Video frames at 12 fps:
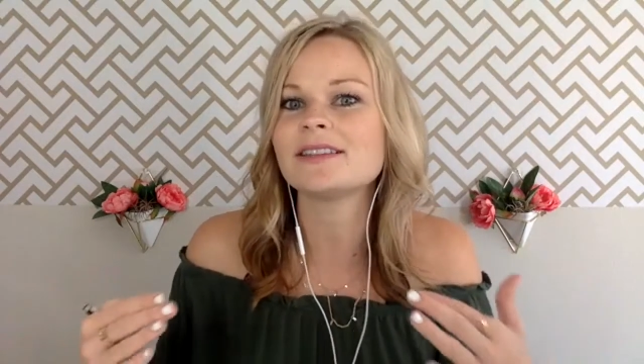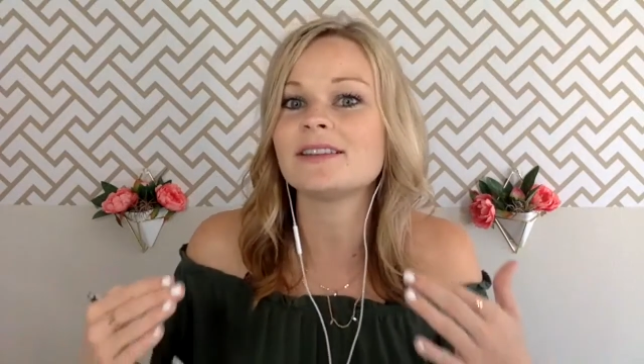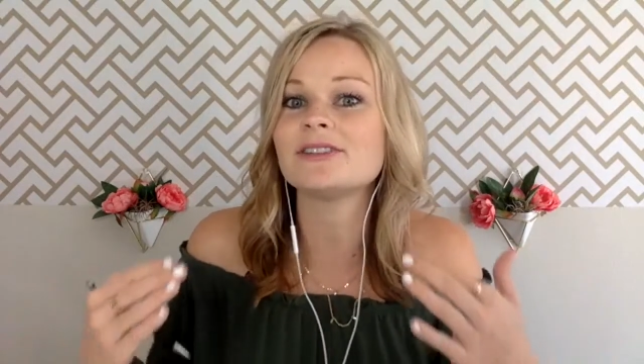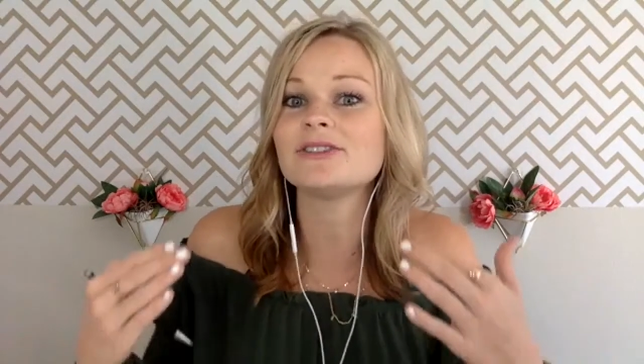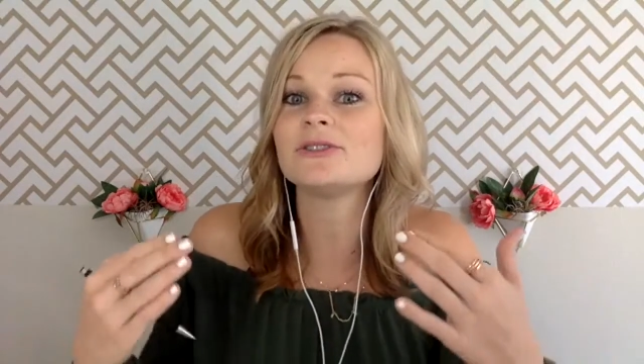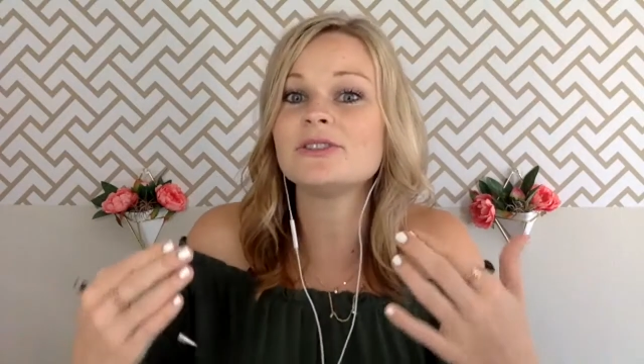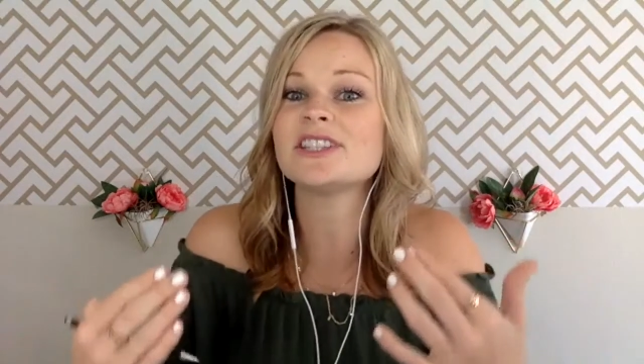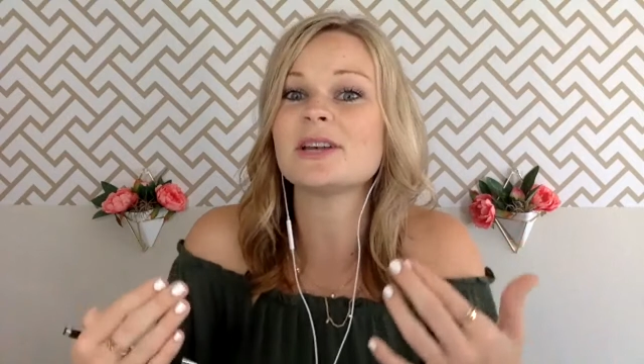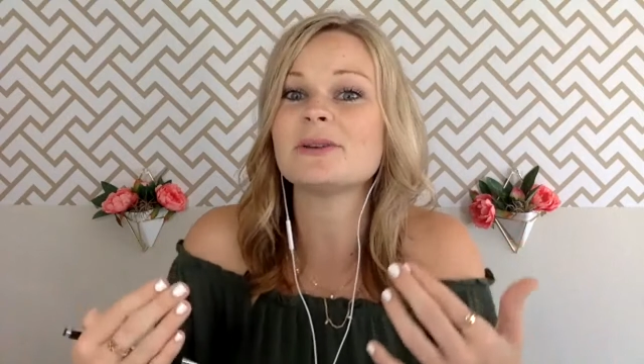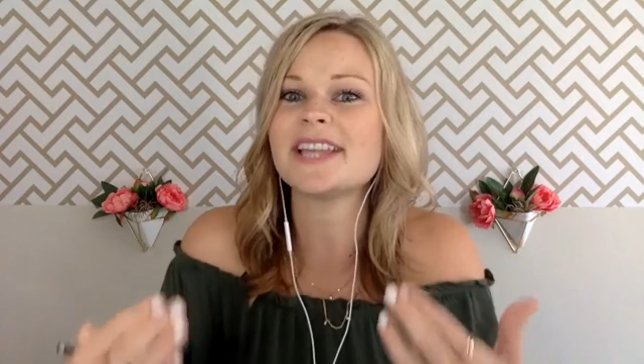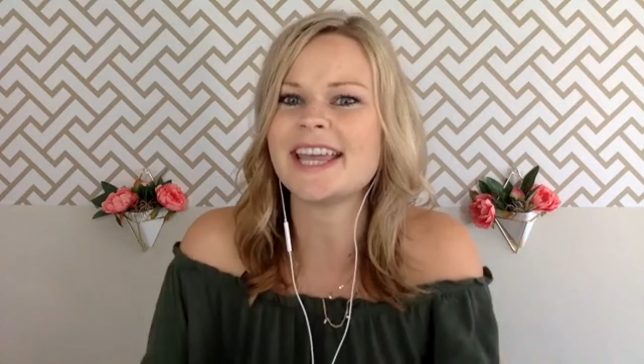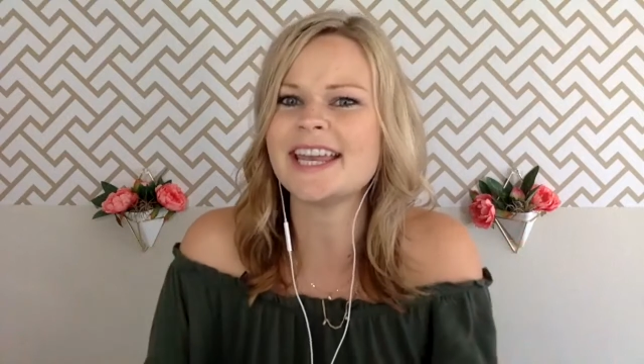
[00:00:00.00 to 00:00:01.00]
And then as soon as I
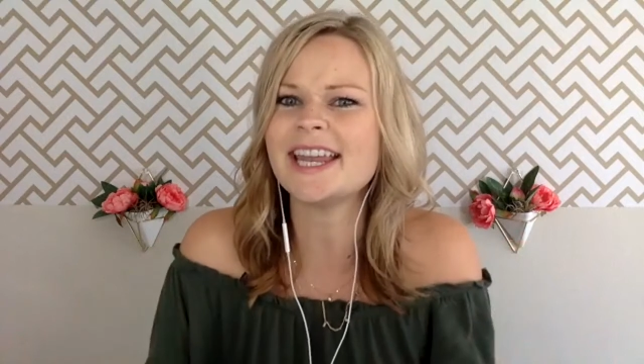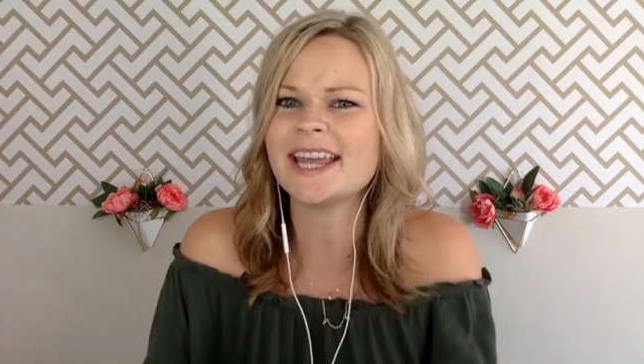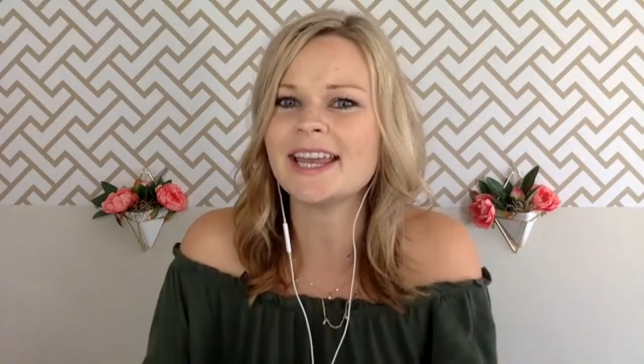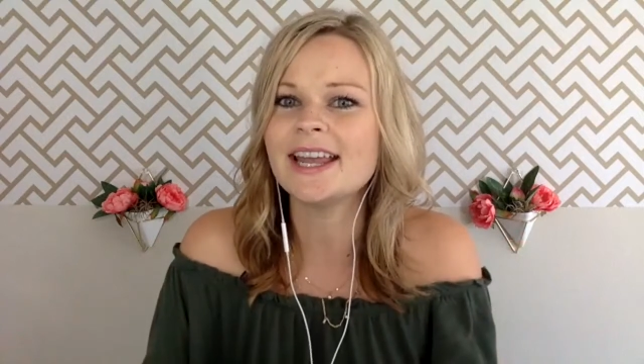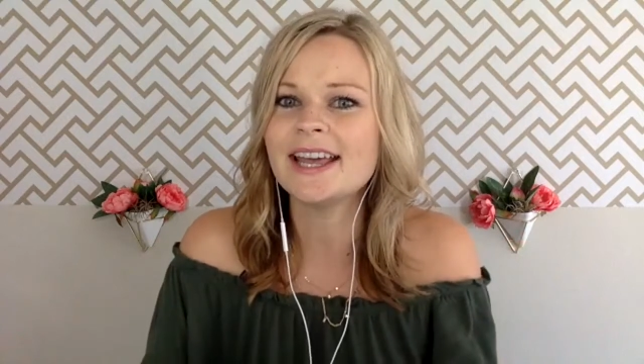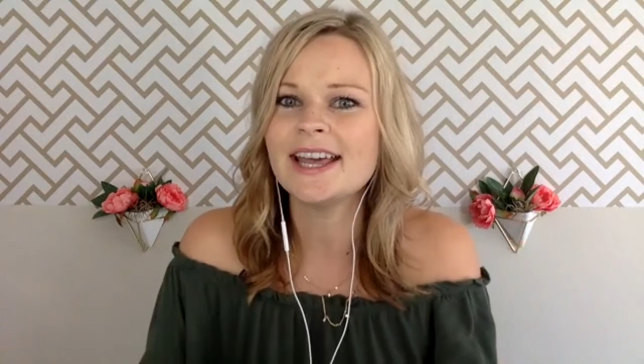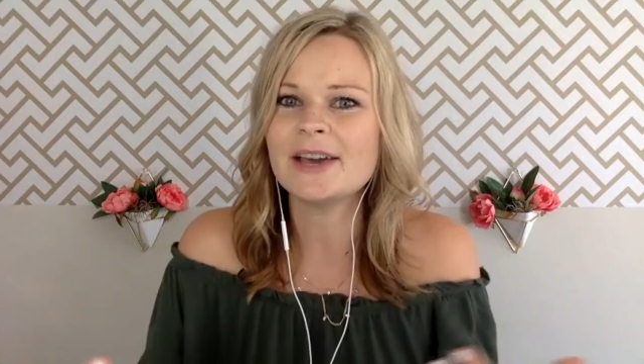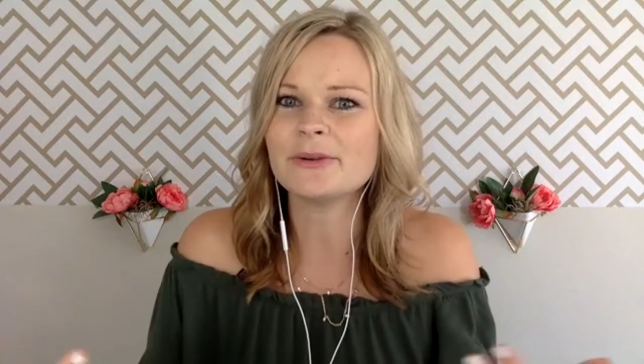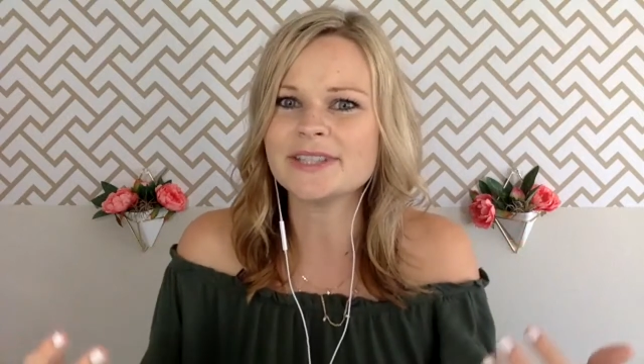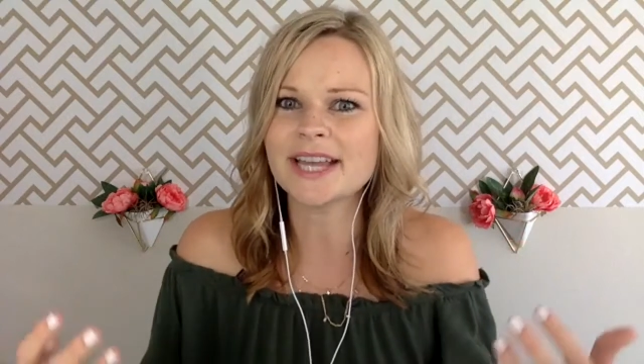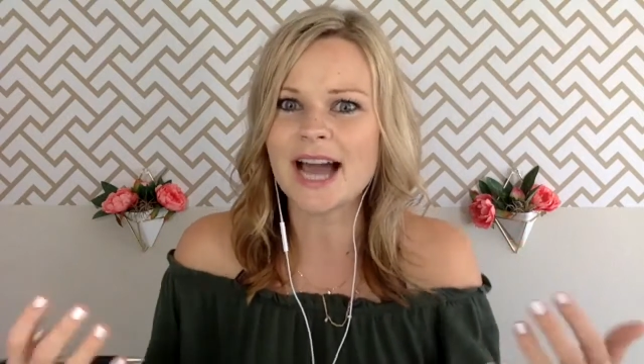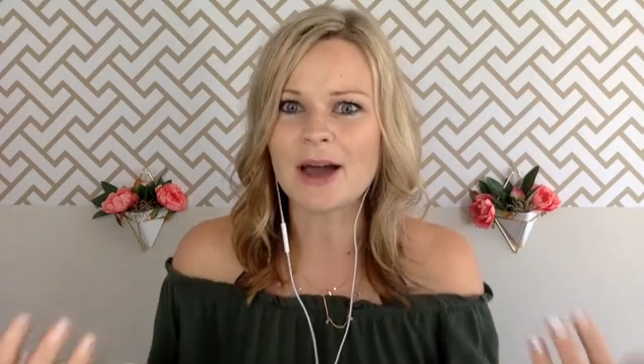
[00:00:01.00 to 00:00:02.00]
was in it, it
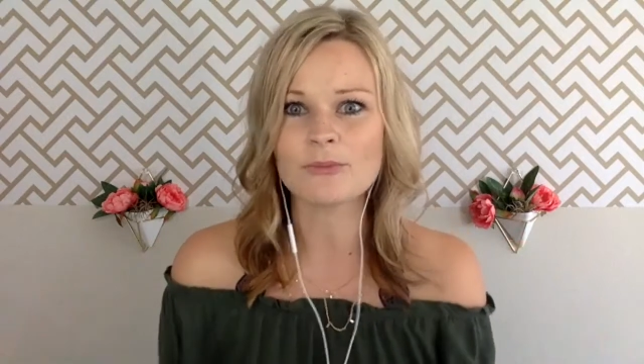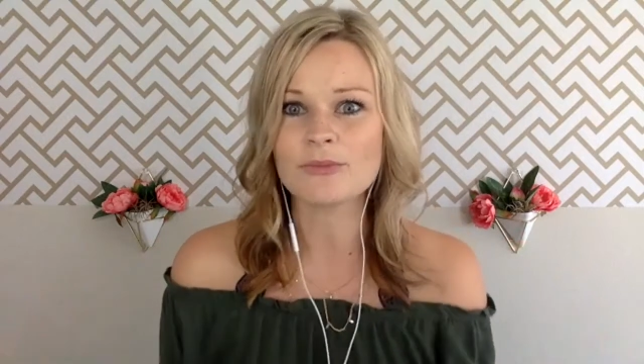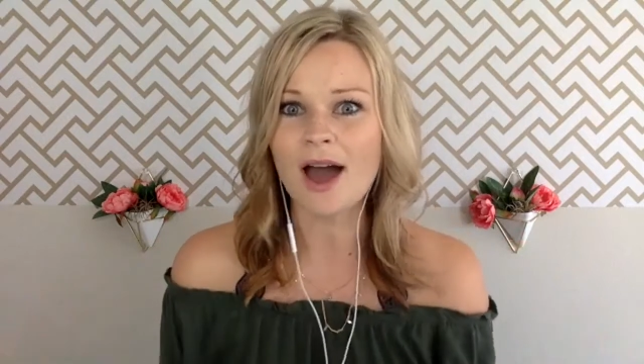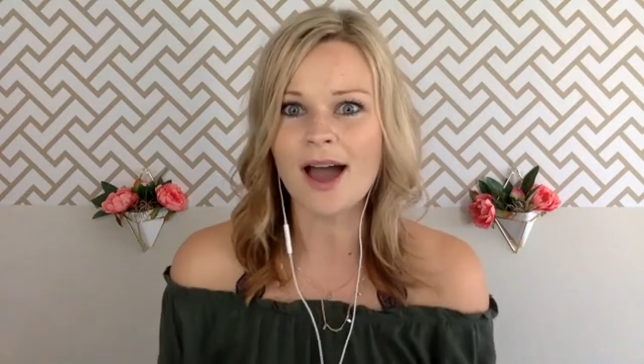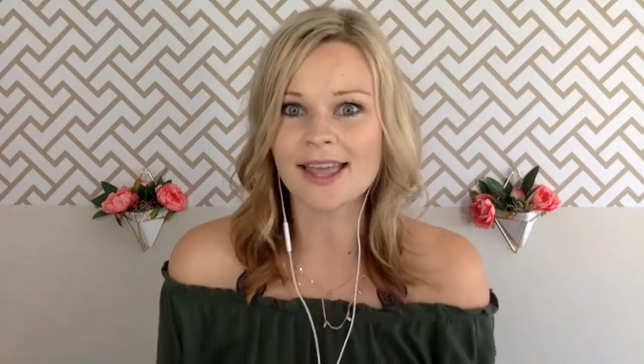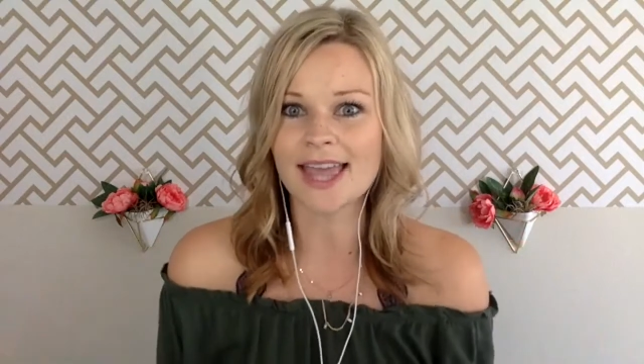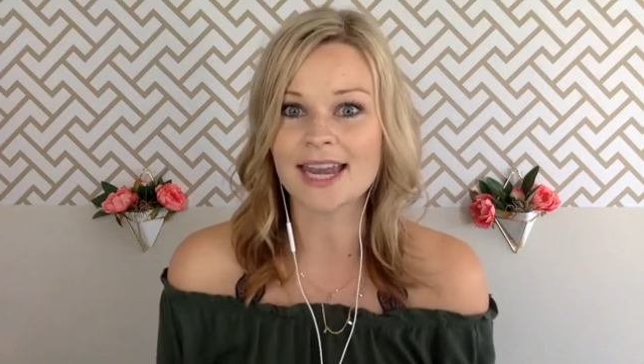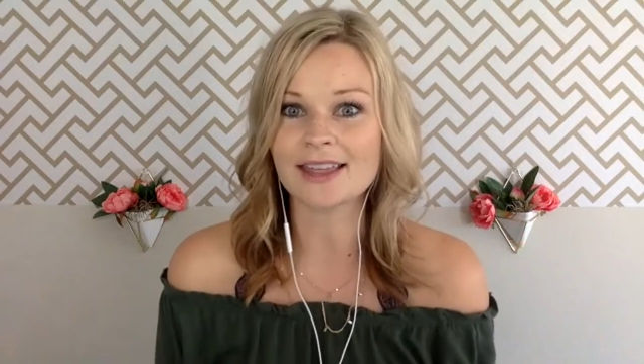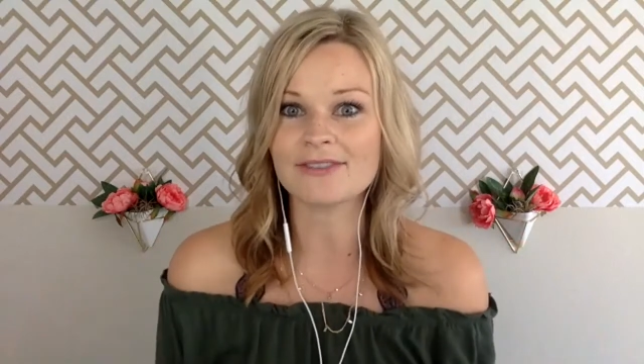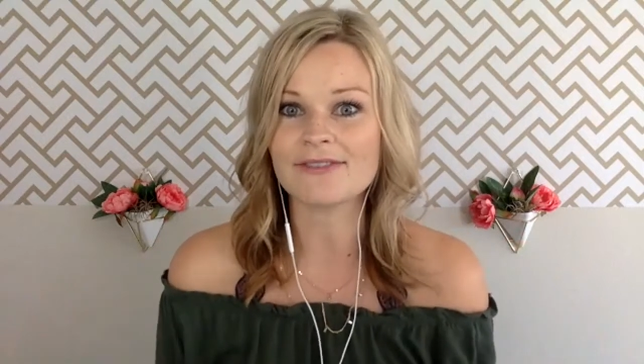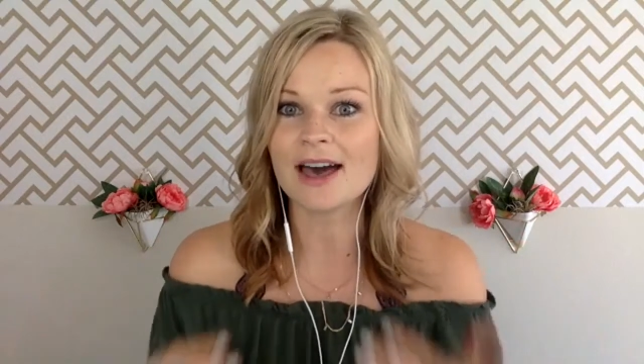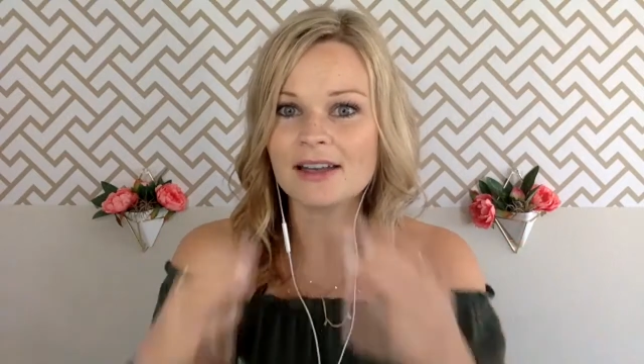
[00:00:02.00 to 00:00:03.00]
was like, I'm not getting
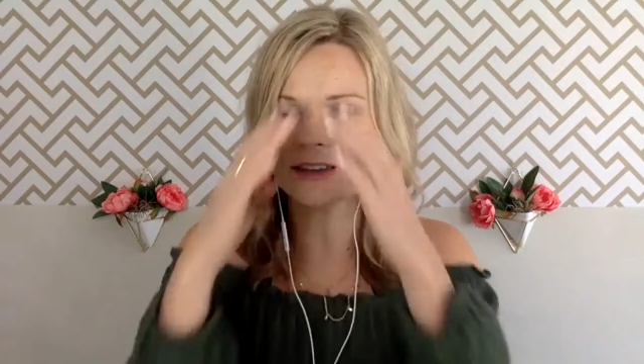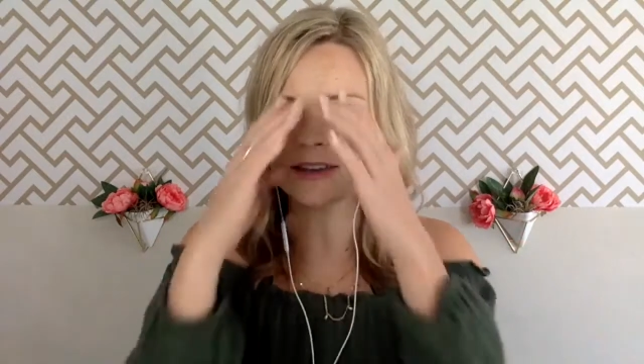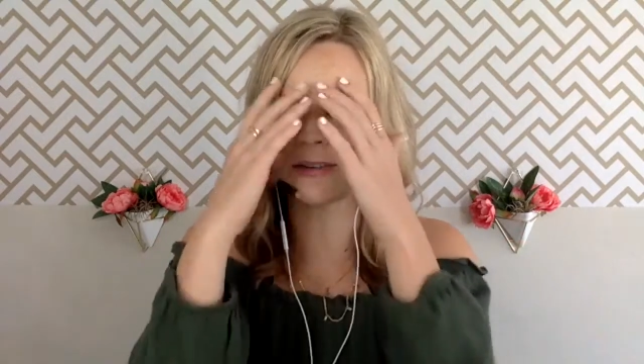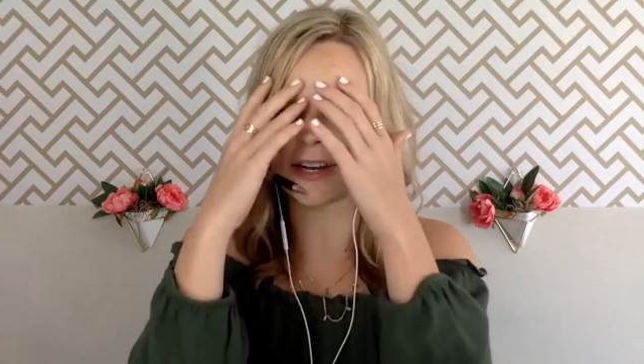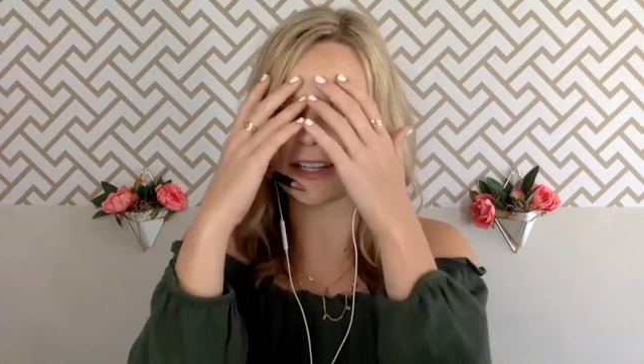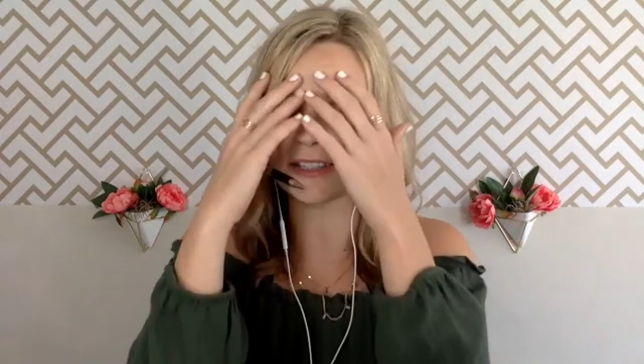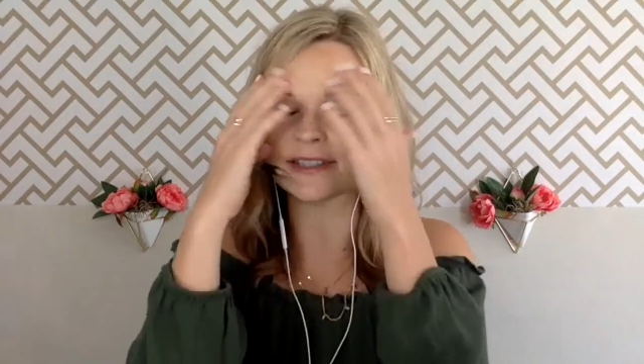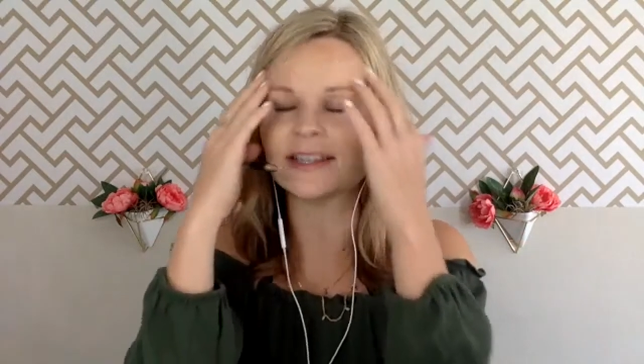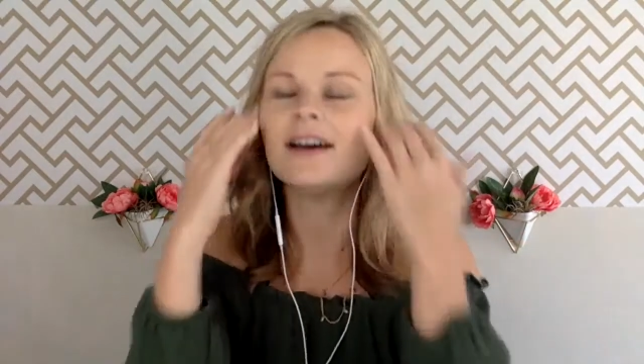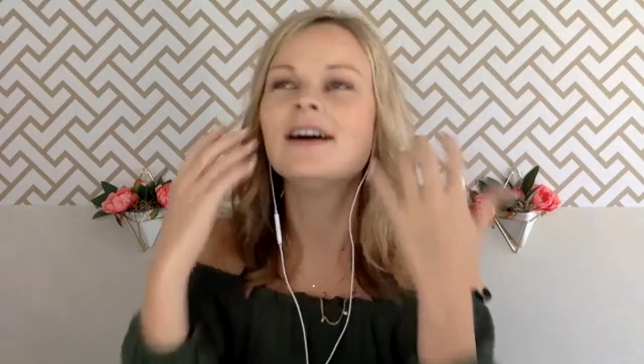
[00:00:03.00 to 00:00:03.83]
the value. And I just,